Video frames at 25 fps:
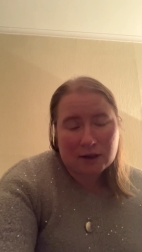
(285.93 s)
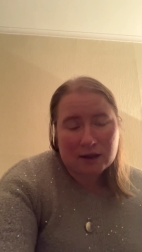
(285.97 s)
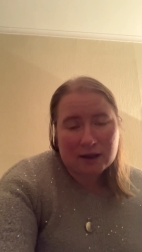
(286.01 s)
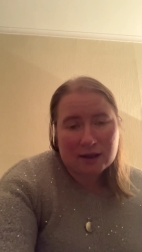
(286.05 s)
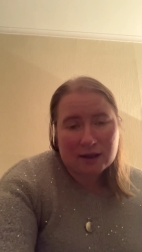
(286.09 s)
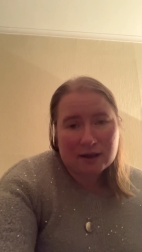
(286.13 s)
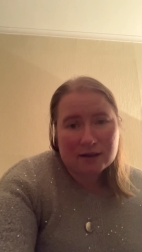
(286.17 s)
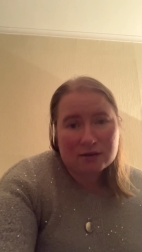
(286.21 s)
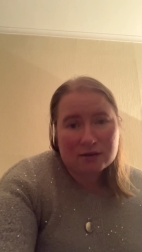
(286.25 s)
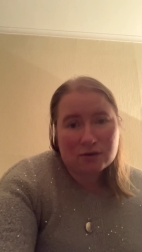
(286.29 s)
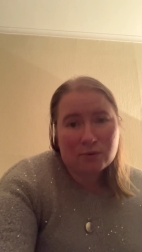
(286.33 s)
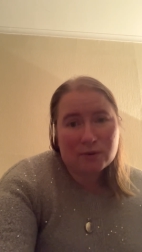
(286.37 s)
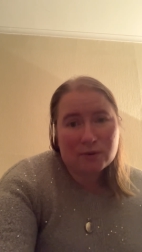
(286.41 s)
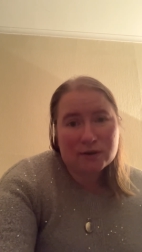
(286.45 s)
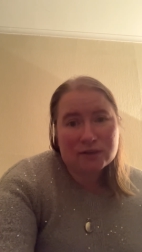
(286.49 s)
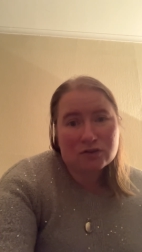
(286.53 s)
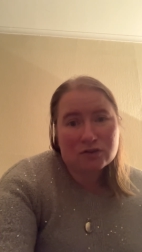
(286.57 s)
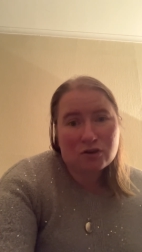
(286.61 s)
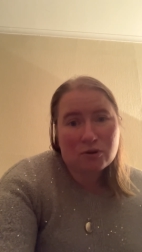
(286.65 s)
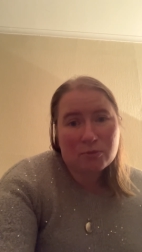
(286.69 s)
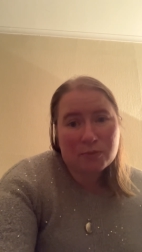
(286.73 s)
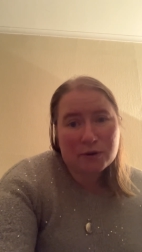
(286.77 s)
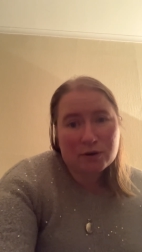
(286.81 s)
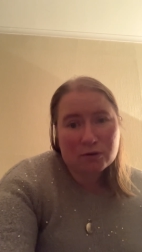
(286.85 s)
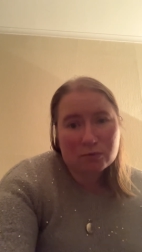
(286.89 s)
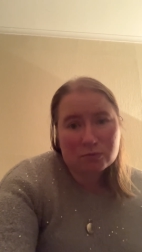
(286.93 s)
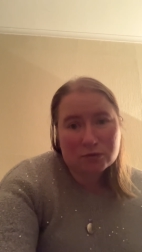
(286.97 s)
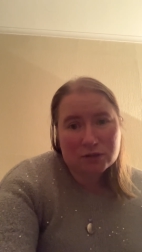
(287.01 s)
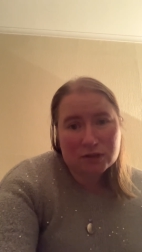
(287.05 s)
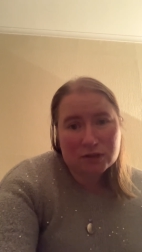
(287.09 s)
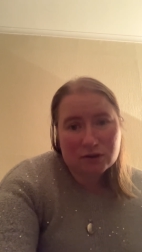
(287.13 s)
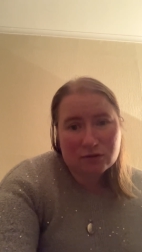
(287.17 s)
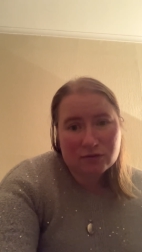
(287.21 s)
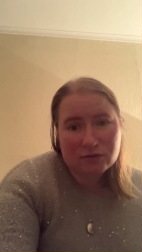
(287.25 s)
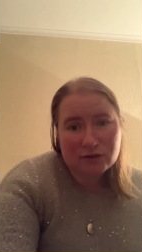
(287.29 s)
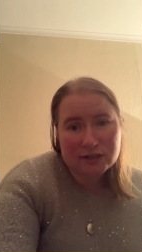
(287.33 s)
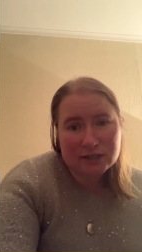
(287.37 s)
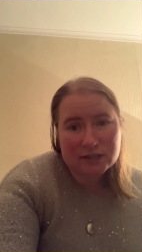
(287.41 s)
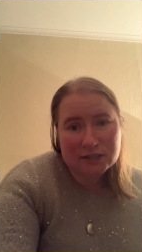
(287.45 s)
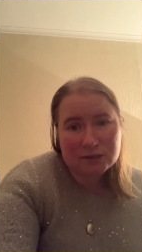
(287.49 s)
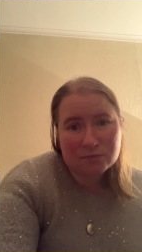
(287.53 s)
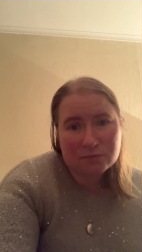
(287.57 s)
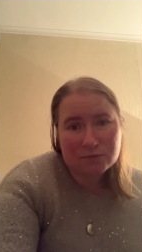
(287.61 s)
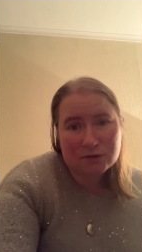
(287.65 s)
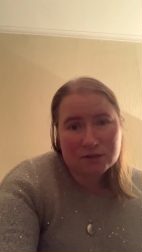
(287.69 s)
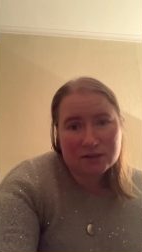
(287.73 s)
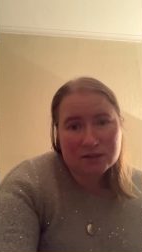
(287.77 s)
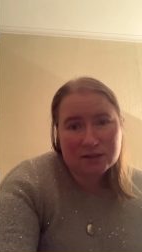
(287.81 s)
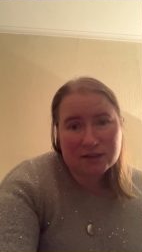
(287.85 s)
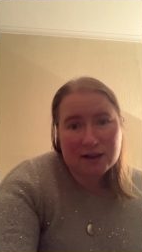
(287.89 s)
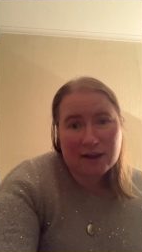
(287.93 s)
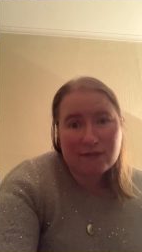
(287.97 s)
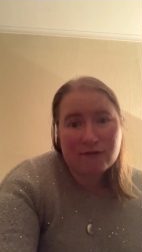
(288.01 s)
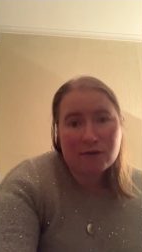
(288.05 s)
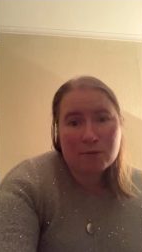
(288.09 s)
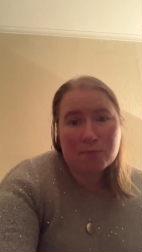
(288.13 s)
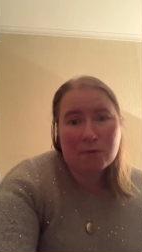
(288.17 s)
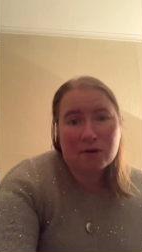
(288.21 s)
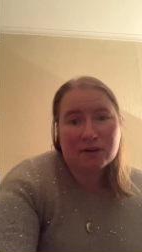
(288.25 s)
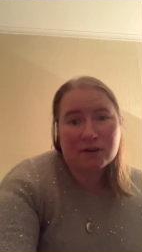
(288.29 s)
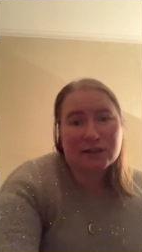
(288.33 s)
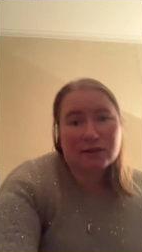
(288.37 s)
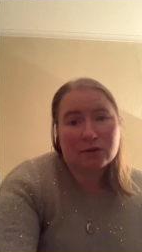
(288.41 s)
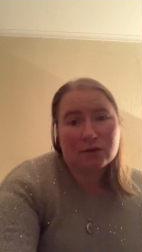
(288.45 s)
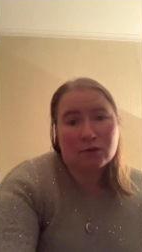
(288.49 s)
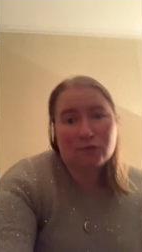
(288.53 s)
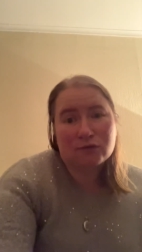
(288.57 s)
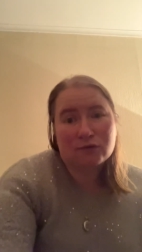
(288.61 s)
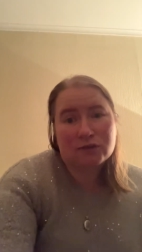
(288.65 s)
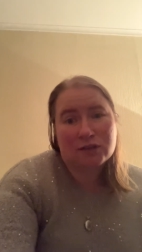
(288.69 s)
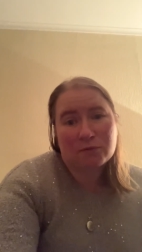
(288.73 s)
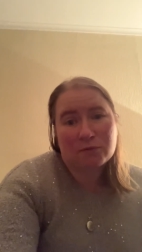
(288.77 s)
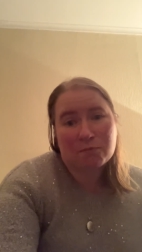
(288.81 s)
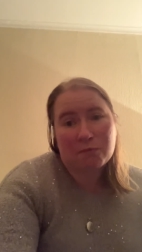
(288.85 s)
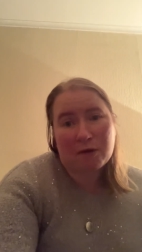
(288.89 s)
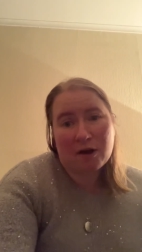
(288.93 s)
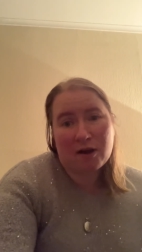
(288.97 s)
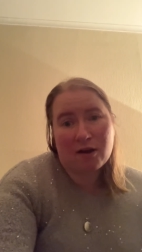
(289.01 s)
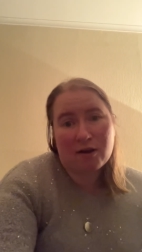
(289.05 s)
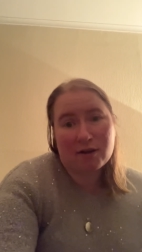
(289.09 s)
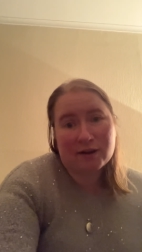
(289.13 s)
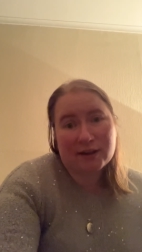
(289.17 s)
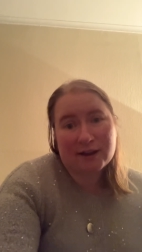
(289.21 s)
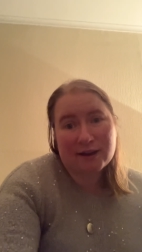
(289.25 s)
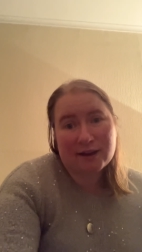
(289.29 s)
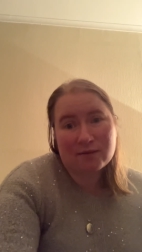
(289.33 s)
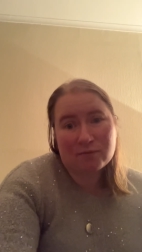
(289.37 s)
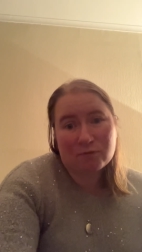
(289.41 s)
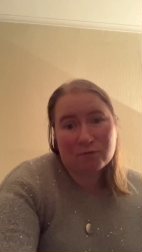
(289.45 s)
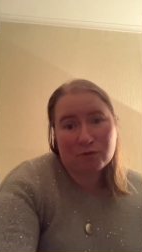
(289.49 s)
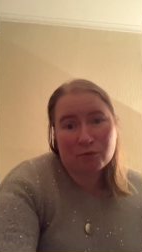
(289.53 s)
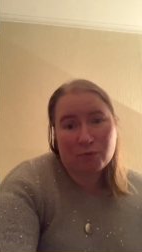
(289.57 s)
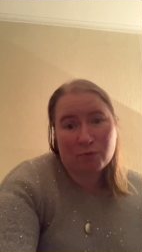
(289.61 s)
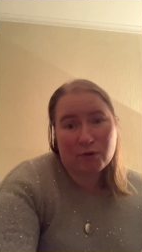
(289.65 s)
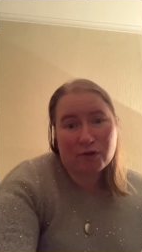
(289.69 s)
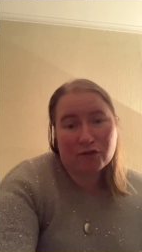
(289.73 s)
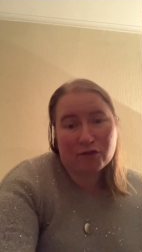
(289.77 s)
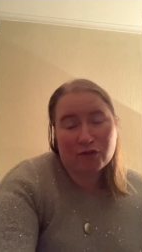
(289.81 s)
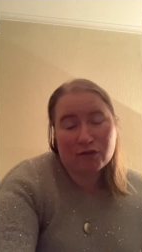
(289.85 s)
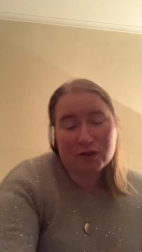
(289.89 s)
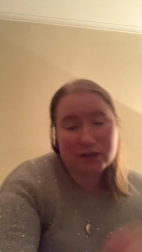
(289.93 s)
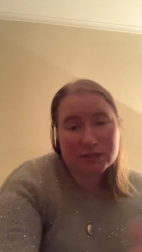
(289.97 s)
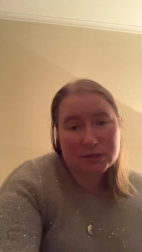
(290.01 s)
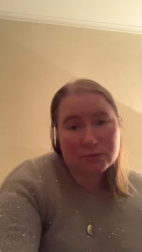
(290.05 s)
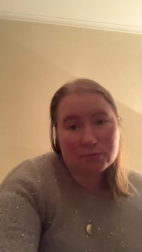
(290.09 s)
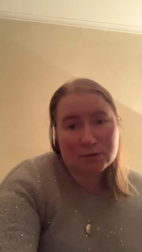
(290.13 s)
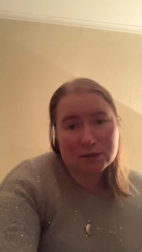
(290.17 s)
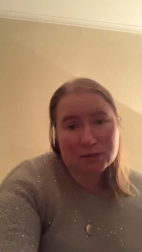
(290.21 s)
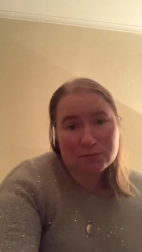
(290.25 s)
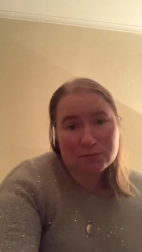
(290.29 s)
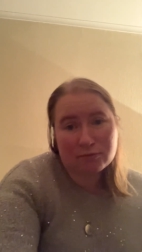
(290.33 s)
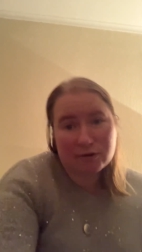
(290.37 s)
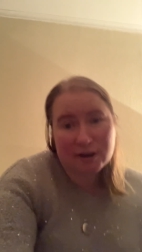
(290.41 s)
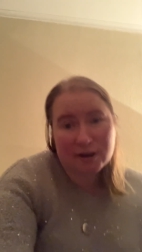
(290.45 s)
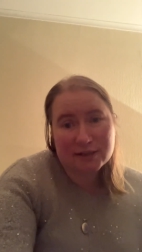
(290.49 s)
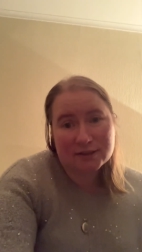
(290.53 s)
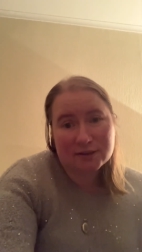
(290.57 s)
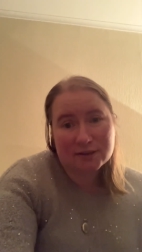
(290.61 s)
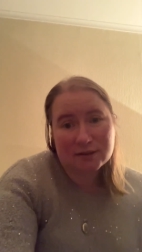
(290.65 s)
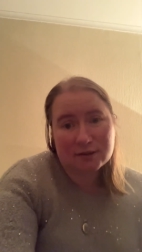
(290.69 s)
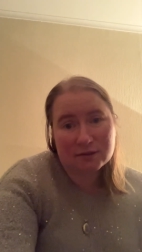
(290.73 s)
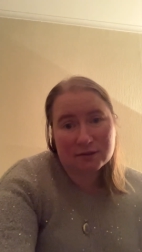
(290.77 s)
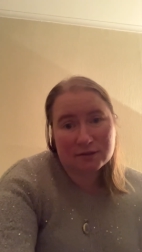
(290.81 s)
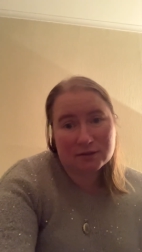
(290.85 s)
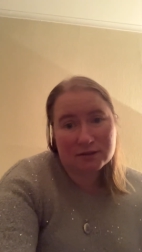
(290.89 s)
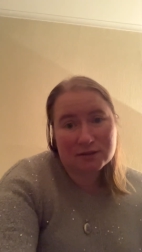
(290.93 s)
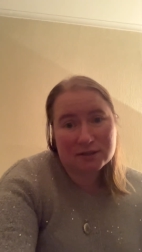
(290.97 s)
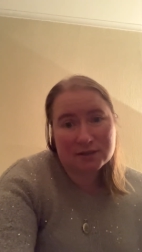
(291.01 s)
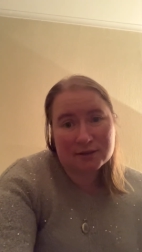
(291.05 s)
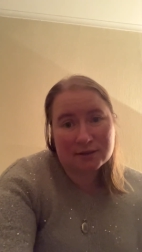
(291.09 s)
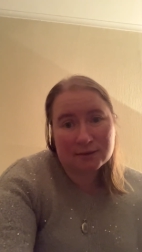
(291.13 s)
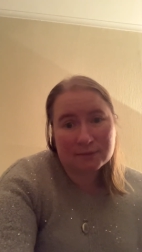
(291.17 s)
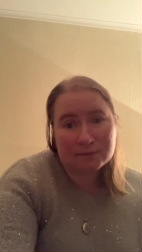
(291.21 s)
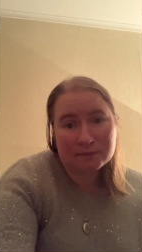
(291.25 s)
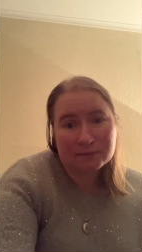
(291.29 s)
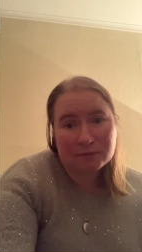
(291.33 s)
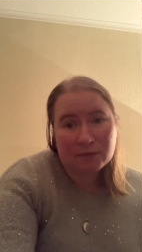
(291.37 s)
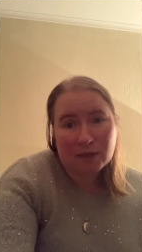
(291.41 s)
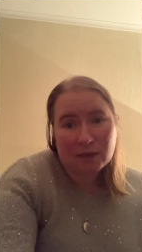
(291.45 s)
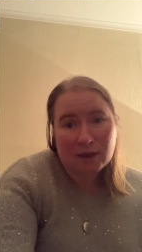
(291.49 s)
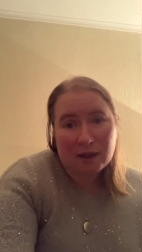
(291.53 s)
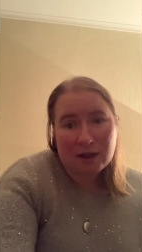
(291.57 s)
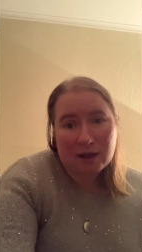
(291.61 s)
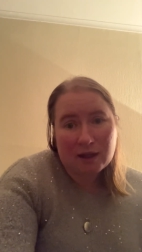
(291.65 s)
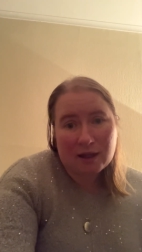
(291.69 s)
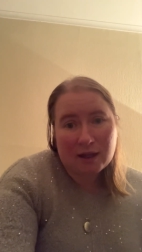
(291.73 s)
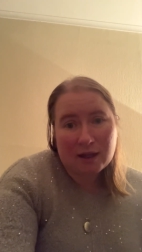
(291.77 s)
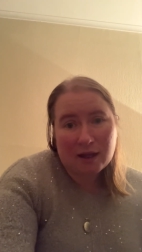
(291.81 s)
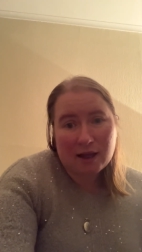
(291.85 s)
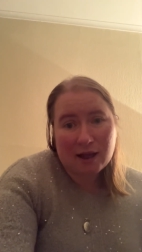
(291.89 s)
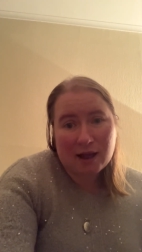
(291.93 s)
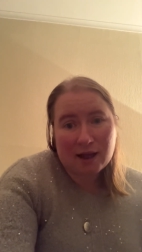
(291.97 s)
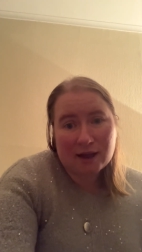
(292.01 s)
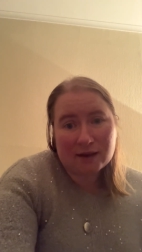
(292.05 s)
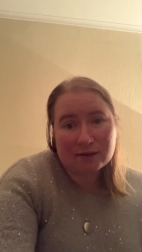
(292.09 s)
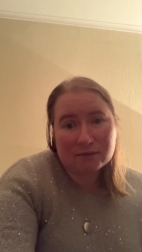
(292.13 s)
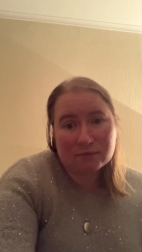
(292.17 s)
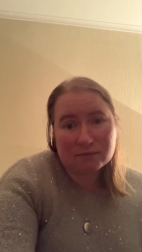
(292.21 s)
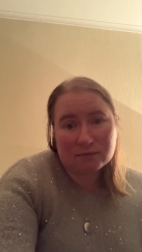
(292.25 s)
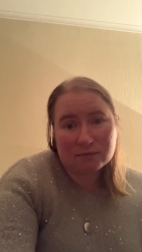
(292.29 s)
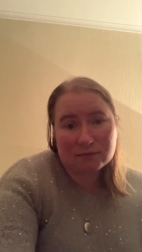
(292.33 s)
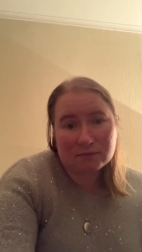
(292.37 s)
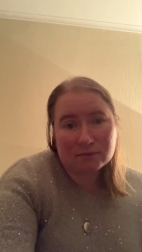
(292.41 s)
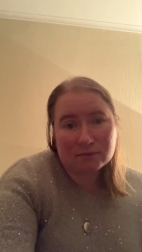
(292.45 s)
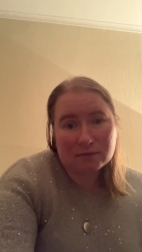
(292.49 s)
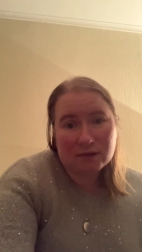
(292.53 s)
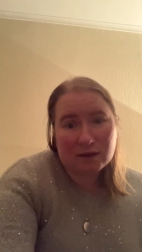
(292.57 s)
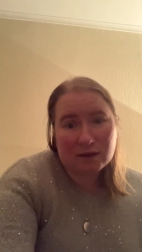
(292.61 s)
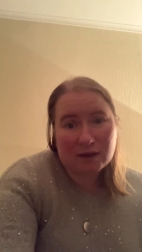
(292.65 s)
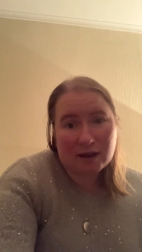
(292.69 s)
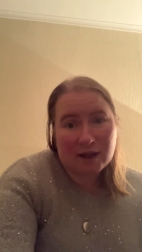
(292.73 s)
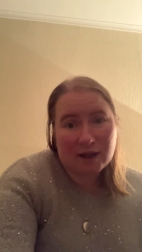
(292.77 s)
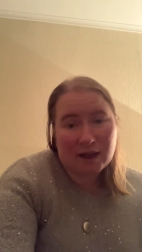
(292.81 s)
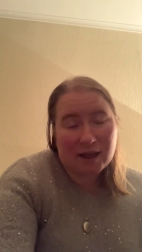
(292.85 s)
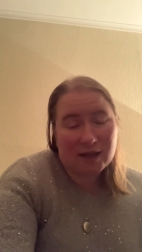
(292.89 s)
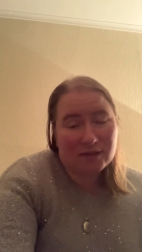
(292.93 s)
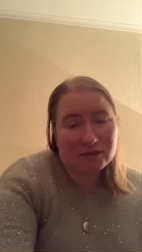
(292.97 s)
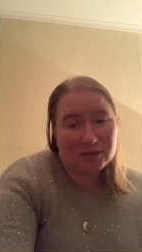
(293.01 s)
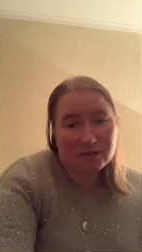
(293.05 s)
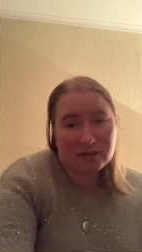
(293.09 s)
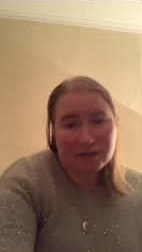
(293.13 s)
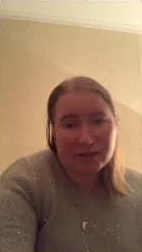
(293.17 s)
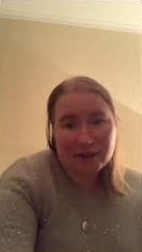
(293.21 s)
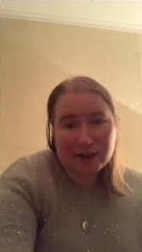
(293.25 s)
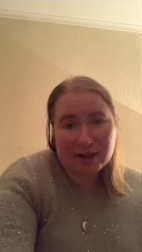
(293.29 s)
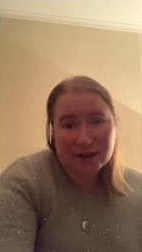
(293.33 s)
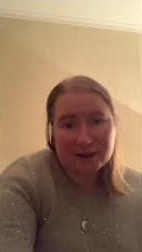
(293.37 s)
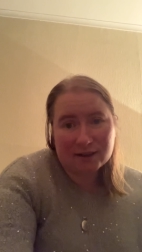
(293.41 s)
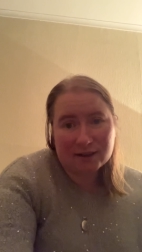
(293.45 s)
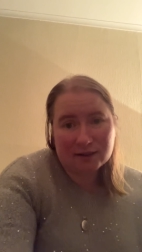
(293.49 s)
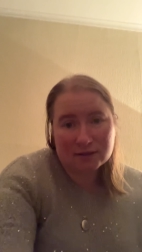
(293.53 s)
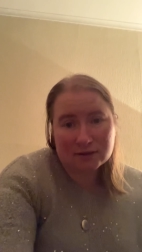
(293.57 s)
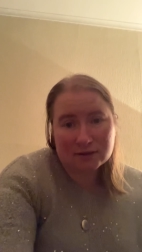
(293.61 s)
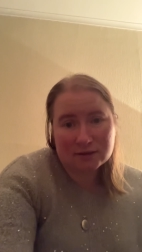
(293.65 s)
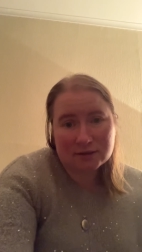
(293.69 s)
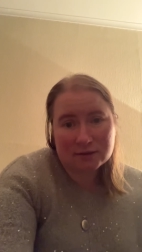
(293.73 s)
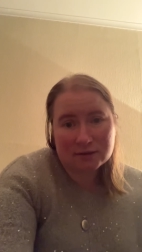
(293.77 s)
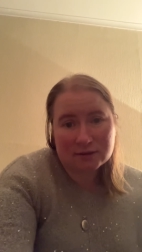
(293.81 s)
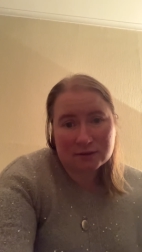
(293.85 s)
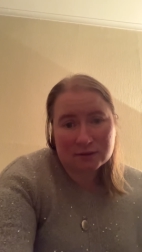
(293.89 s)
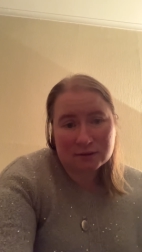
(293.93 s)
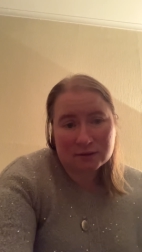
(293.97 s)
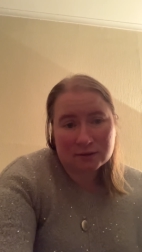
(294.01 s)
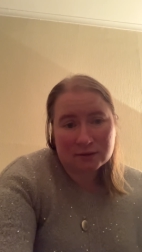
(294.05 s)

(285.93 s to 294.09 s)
I know it's coming up to Christmas and everybody loves a bargain with Christmas presents and and things.